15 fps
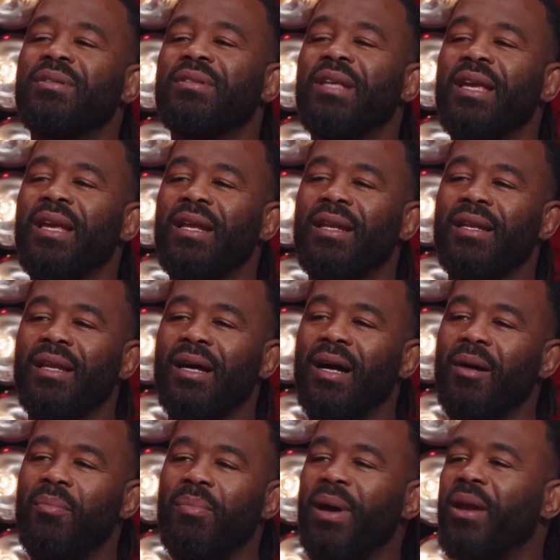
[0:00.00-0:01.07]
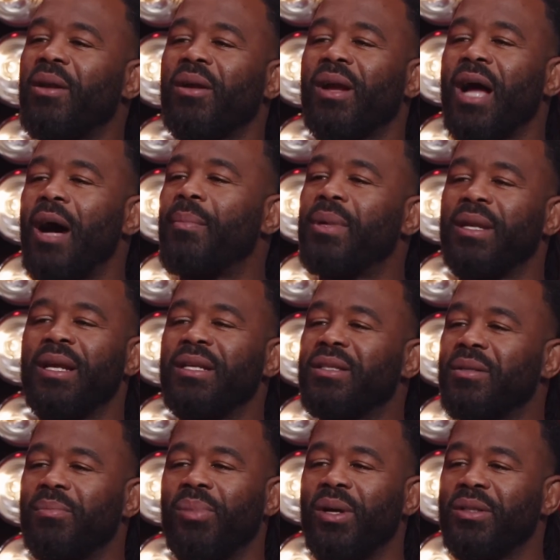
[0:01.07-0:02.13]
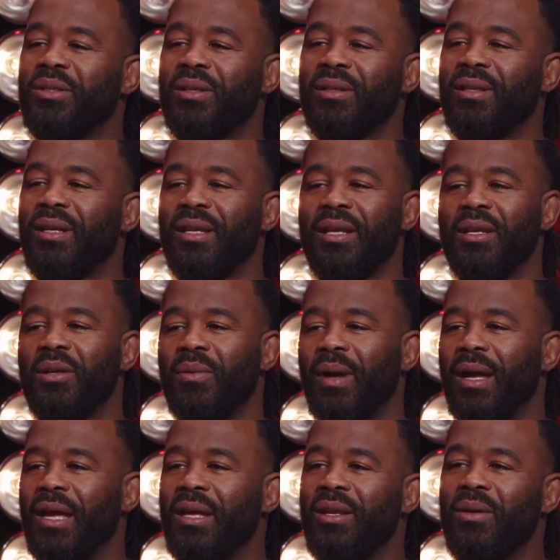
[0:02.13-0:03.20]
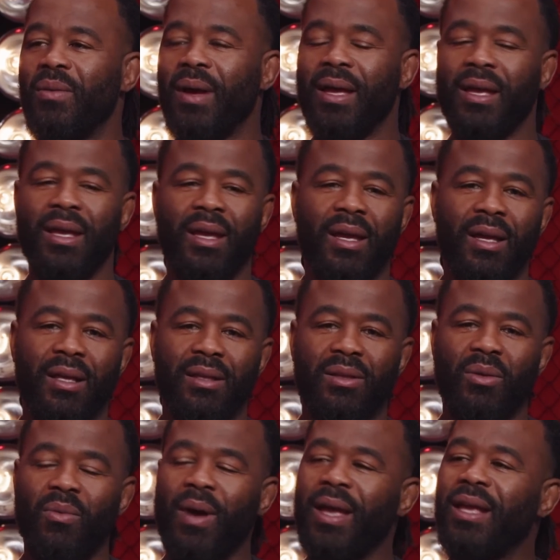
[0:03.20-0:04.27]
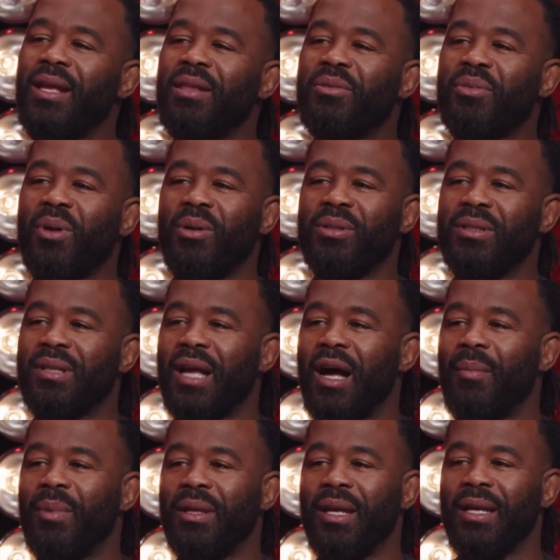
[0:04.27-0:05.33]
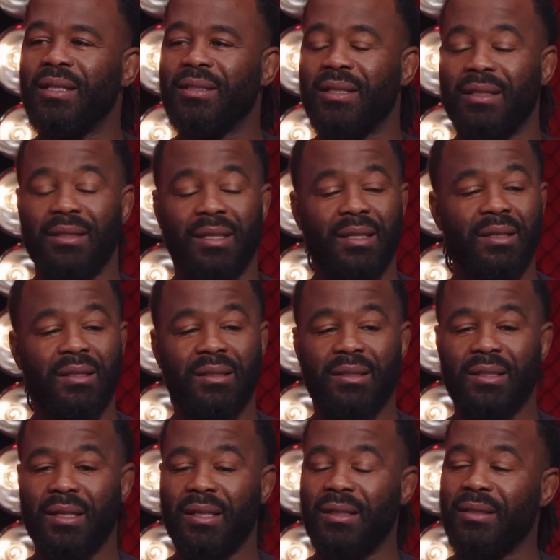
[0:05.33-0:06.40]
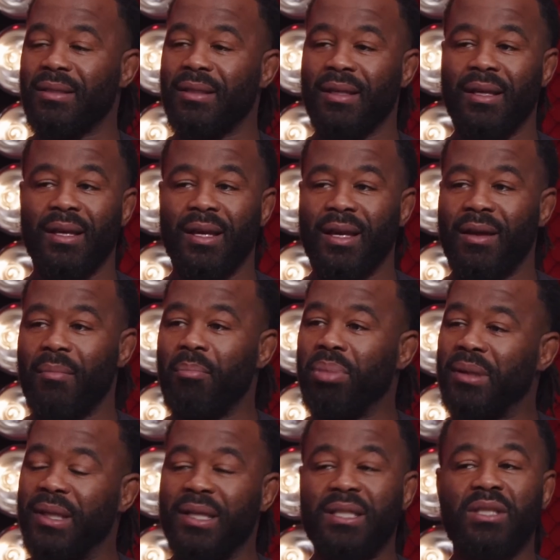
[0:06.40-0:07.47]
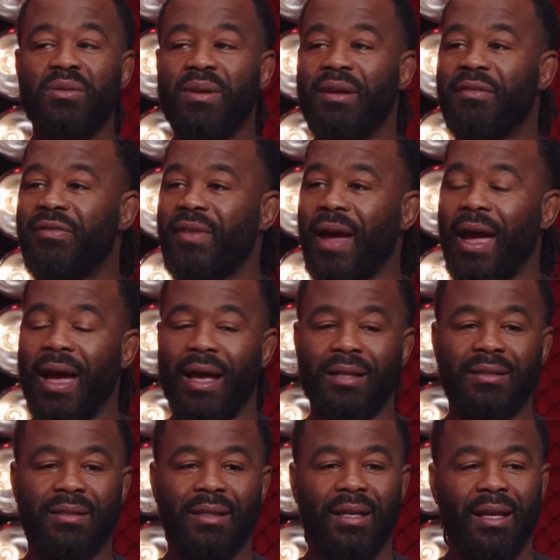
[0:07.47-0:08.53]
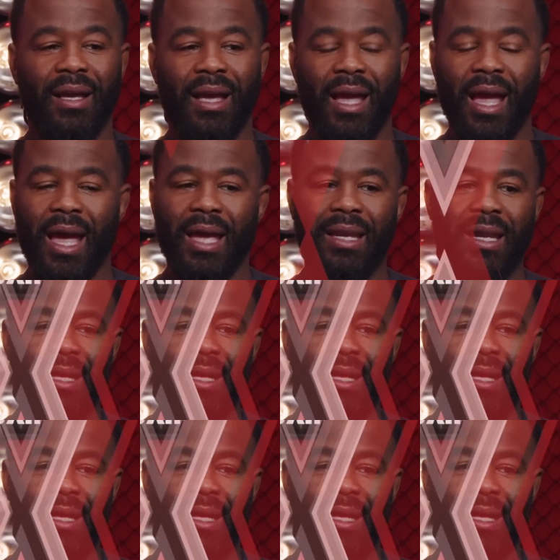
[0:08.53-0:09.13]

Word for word: seen a better combination puncher than Inoue. Inoue, the way he throws his combinations is just blistering fast, and